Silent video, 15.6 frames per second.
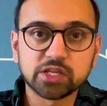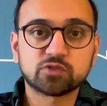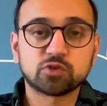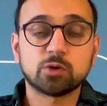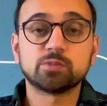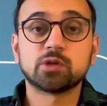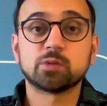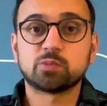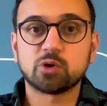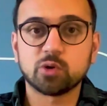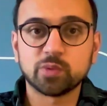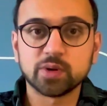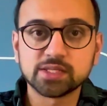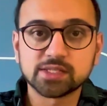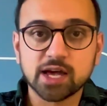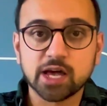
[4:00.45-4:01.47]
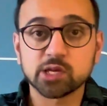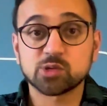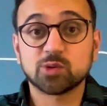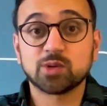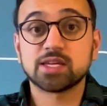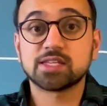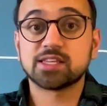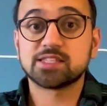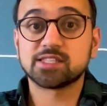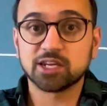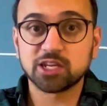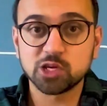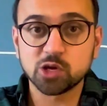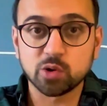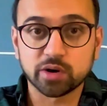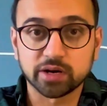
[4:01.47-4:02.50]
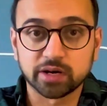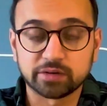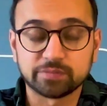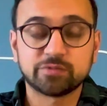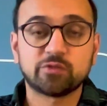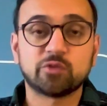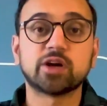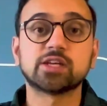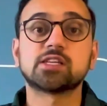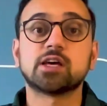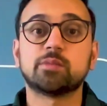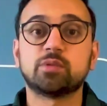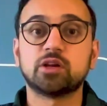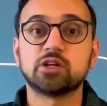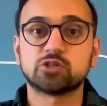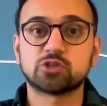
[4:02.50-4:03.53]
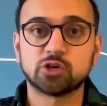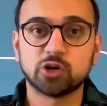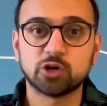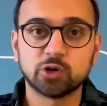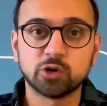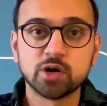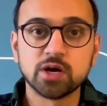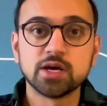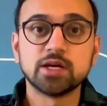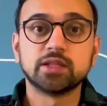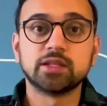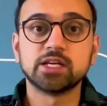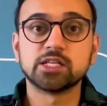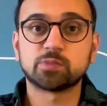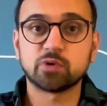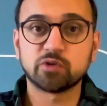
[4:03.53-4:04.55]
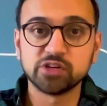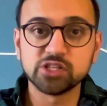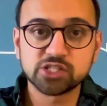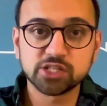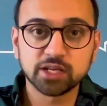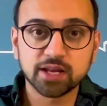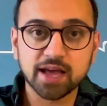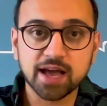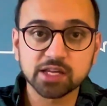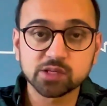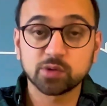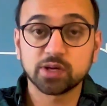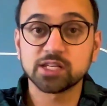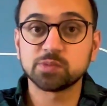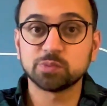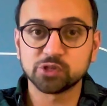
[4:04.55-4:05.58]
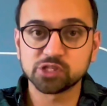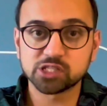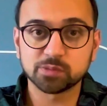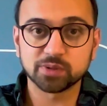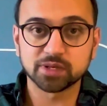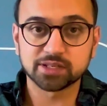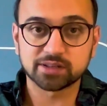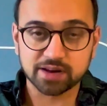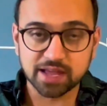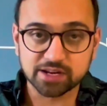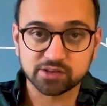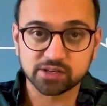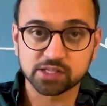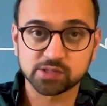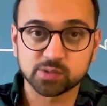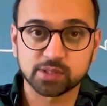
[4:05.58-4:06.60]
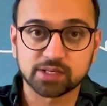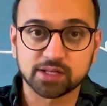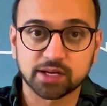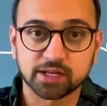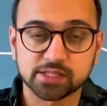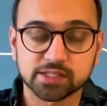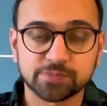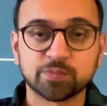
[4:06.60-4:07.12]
from the province as well as the city you're in. For example, in Toronto, there's provincial as well as municipal land transfer tax.